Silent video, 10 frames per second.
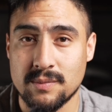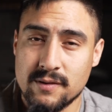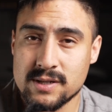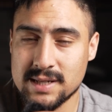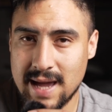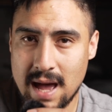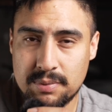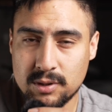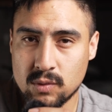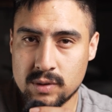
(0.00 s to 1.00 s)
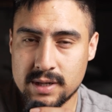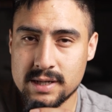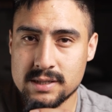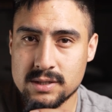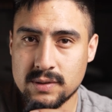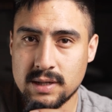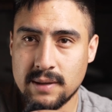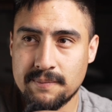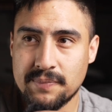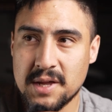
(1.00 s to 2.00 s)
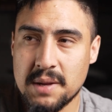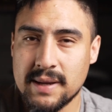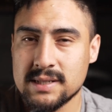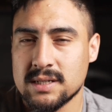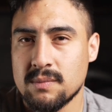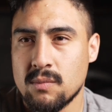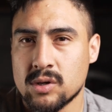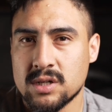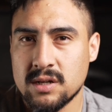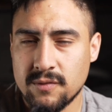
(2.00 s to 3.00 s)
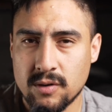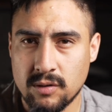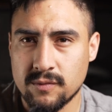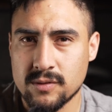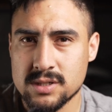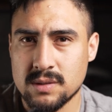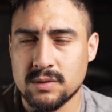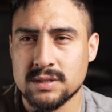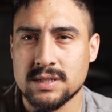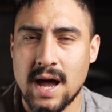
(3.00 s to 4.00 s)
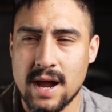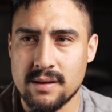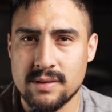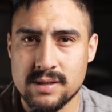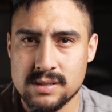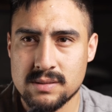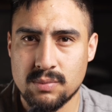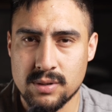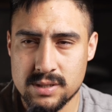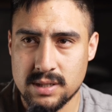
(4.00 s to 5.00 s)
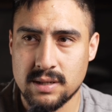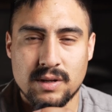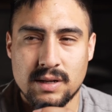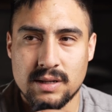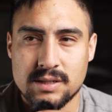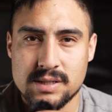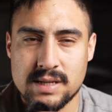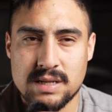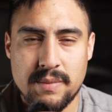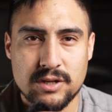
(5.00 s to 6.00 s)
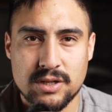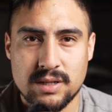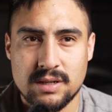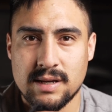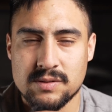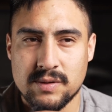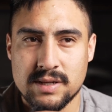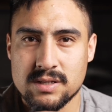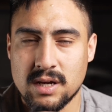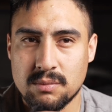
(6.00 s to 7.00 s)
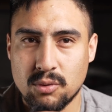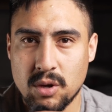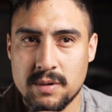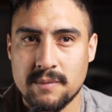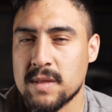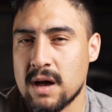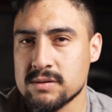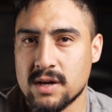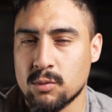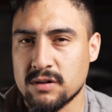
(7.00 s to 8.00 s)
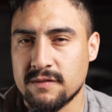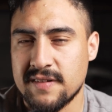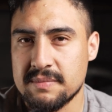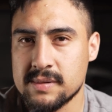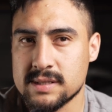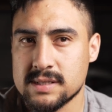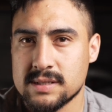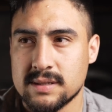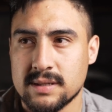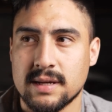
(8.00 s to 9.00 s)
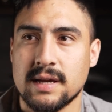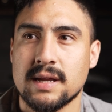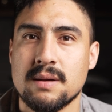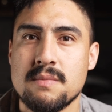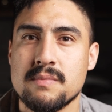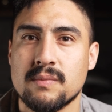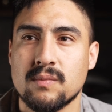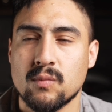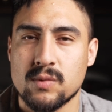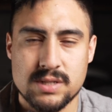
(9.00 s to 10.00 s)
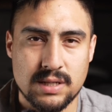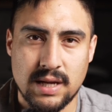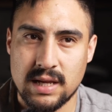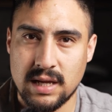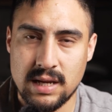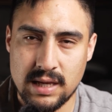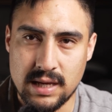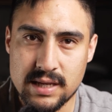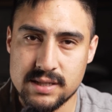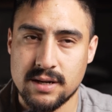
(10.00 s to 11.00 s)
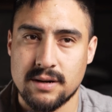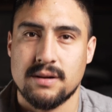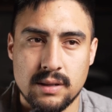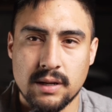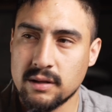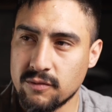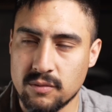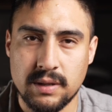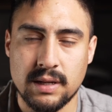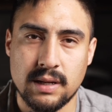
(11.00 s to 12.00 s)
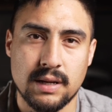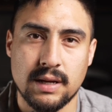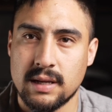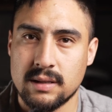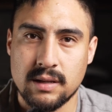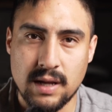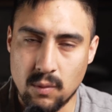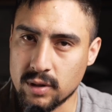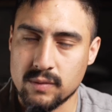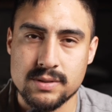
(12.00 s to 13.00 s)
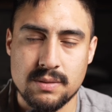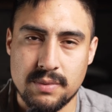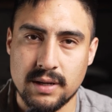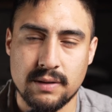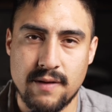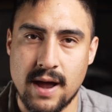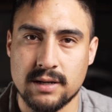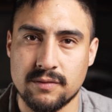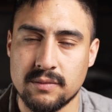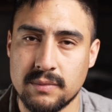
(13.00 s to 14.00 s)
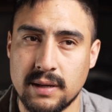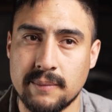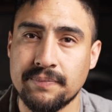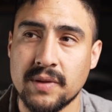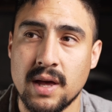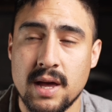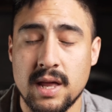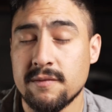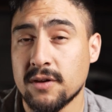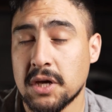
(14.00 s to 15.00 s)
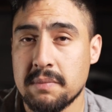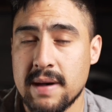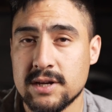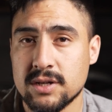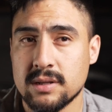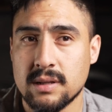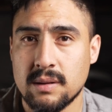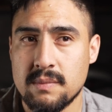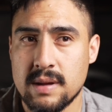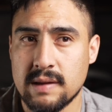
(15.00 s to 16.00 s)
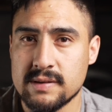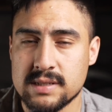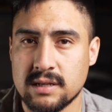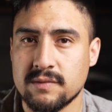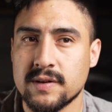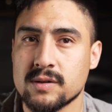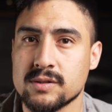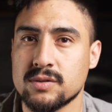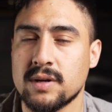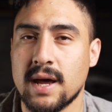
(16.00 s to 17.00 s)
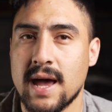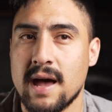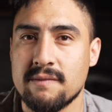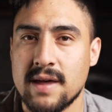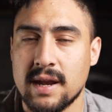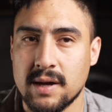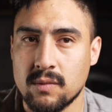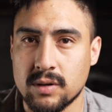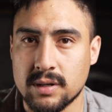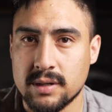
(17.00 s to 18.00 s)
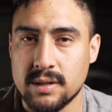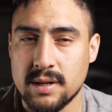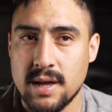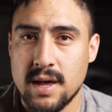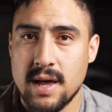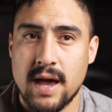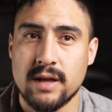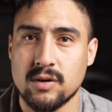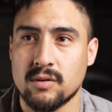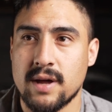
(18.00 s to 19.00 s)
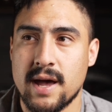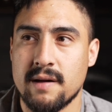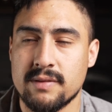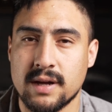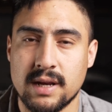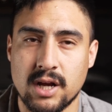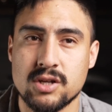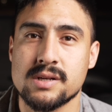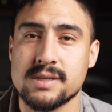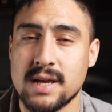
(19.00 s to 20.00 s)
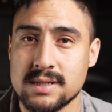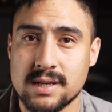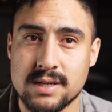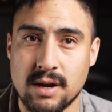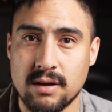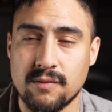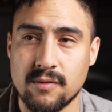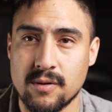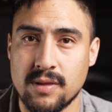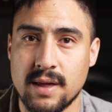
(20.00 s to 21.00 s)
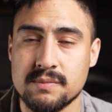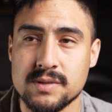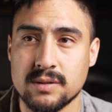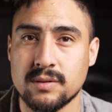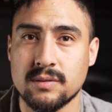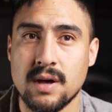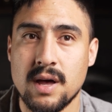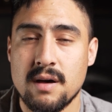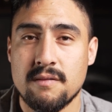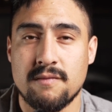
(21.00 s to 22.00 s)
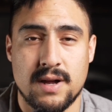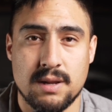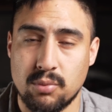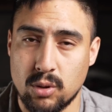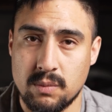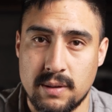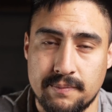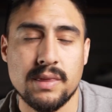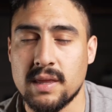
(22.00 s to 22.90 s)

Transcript: If there's a gap in your work history, then it makes it more difficult for someone to hire this person. Just as I mentioned, as relates to unemployment, I was out of work for 5 months, and it wasn't getting any easier. Luckily for me, and again, the network was a big factor for me. And if you can imagine, many of those individuals do not have that network and don't have the connections necessary for them to find employment.